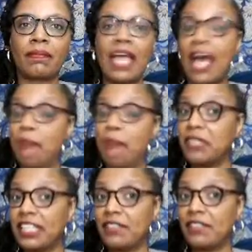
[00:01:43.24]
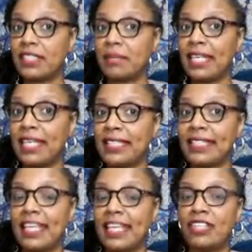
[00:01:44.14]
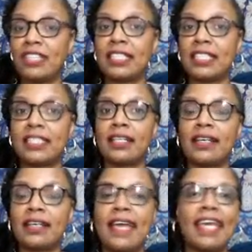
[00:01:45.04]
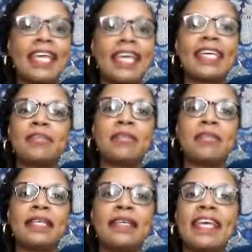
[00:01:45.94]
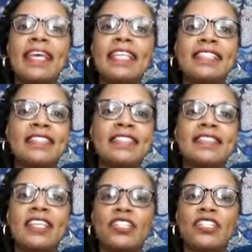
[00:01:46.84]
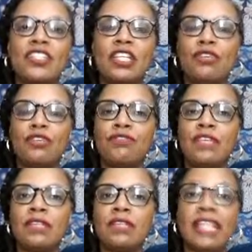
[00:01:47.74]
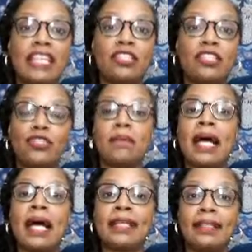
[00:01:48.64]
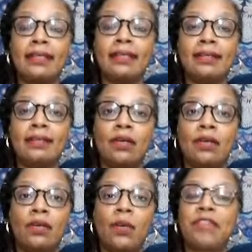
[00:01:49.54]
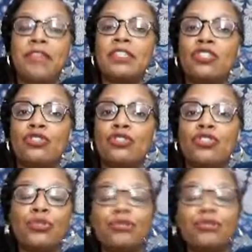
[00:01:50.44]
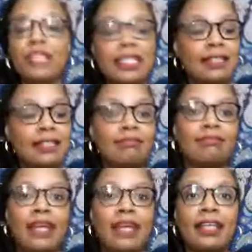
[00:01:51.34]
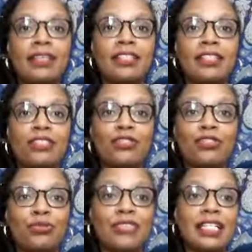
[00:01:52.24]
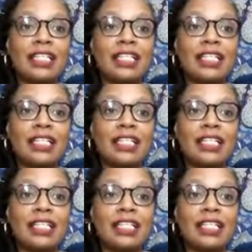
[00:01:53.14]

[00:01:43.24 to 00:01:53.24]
I'm going to give you some hints in case you get stuck. It could be any sensations that you feel against your body, whether it's your jewelry, right? Your jewelry,